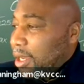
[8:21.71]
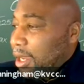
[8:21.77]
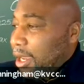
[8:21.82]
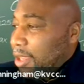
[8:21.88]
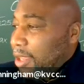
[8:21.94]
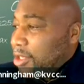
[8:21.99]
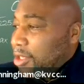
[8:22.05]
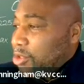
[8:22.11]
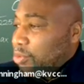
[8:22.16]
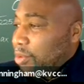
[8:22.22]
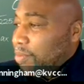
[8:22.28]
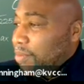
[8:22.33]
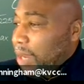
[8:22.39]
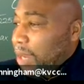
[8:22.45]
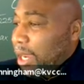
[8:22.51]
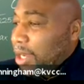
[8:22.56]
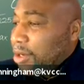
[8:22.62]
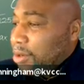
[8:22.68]
And this
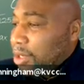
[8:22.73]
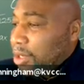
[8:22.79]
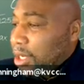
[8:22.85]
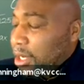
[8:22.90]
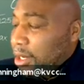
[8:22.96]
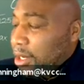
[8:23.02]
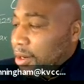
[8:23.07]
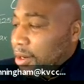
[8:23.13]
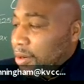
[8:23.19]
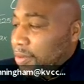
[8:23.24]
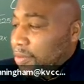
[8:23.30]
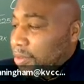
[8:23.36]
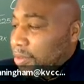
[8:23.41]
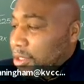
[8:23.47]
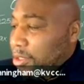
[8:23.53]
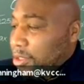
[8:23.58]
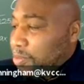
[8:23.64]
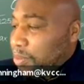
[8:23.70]
remainder here,
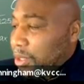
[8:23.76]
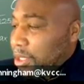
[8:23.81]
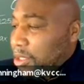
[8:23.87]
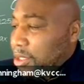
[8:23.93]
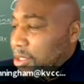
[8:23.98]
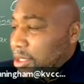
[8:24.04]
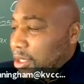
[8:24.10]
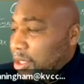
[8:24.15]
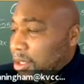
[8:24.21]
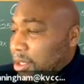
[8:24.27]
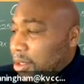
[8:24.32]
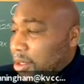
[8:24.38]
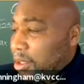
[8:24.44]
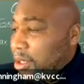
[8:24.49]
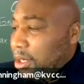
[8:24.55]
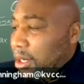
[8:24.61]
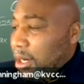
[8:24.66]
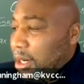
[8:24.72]
this piece here,
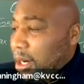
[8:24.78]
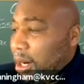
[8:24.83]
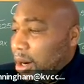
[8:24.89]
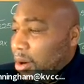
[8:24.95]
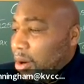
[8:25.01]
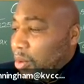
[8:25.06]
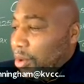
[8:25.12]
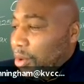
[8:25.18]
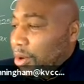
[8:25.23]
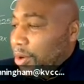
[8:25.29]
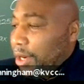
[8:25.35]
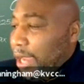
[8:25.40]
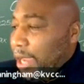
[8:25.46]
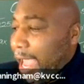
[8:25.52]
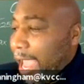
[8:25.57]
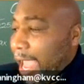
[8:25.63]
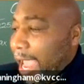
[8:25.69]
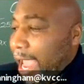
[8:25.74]
we're going
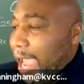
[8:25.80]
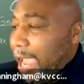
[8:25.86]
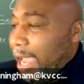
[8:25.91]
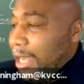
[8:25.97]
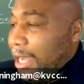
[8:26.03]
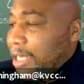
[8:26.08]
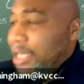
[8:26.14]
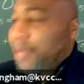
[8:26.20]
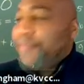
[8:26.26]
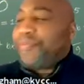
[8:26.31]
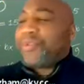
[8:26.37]
to add